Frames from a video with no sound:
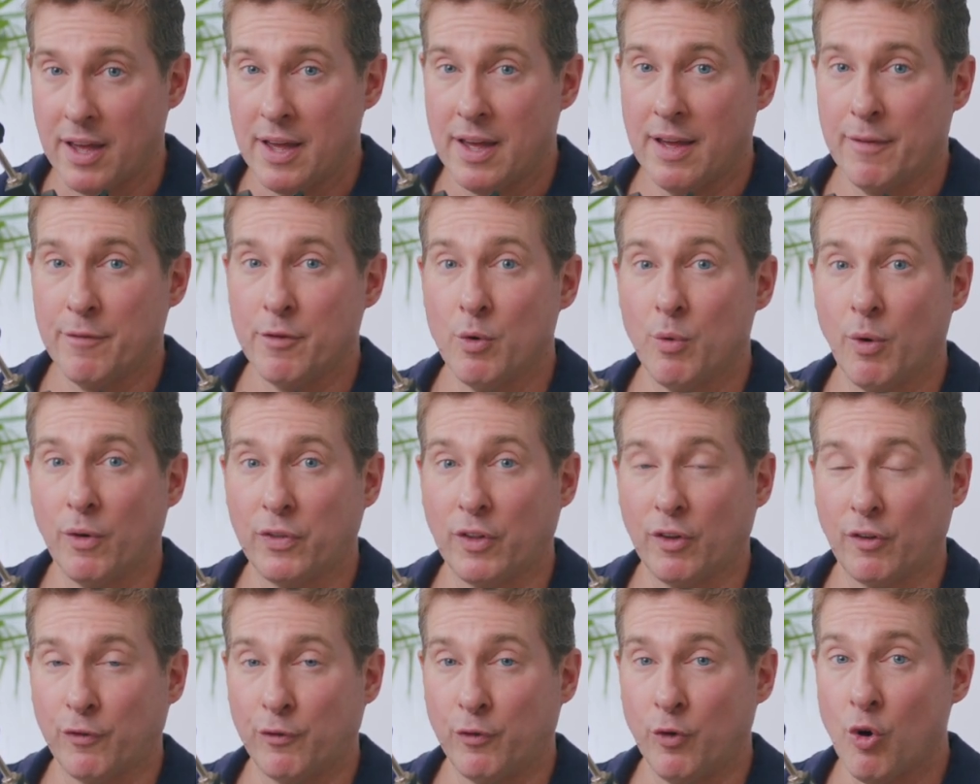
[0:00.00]
If you want
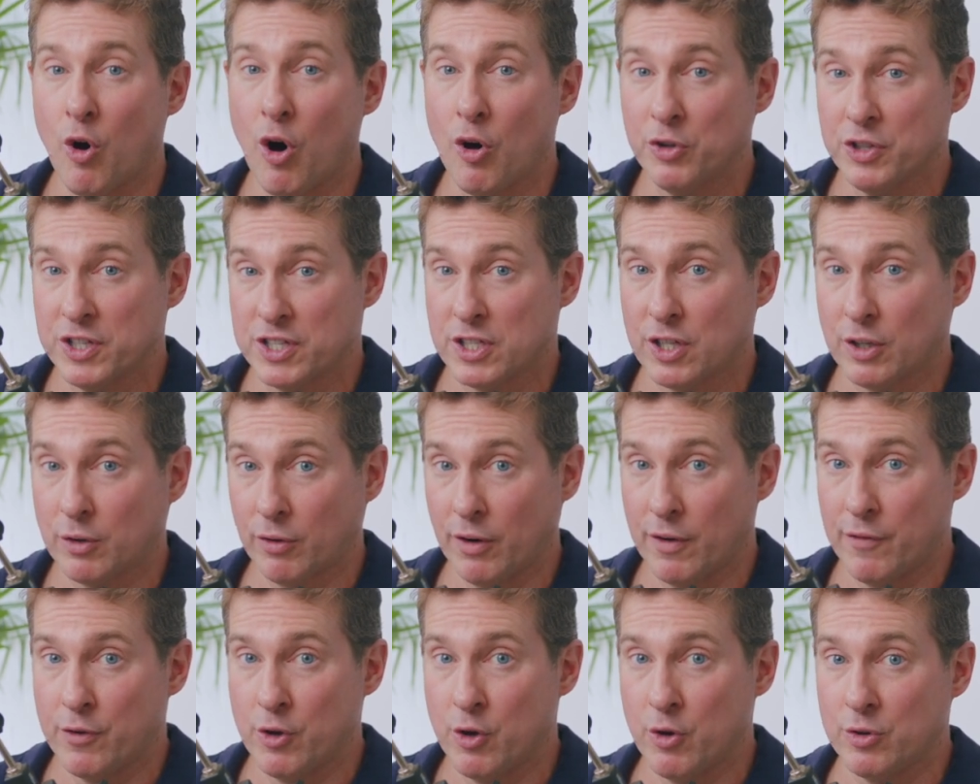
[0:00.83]
this full holistic
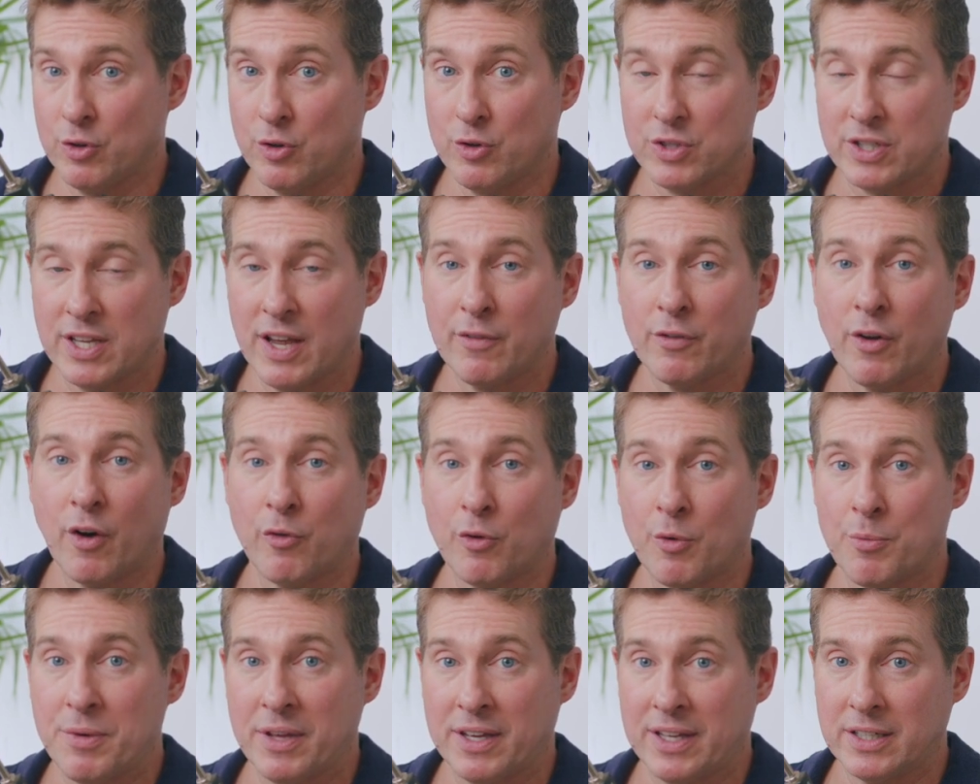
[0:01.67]
review and you saved
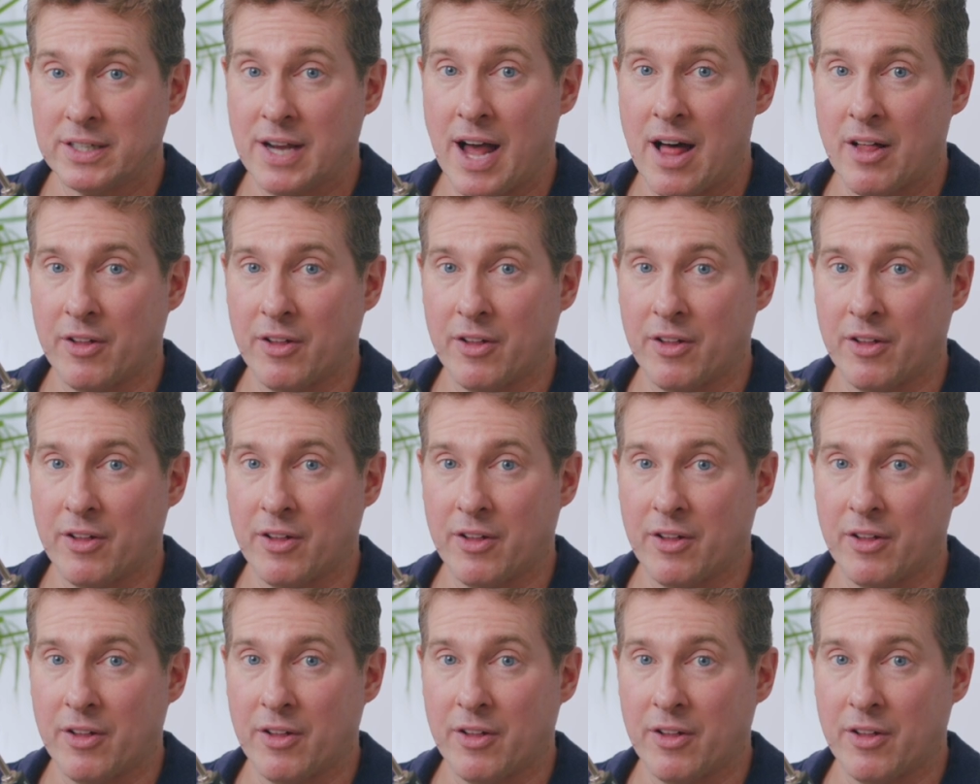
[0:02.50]
over $1 million,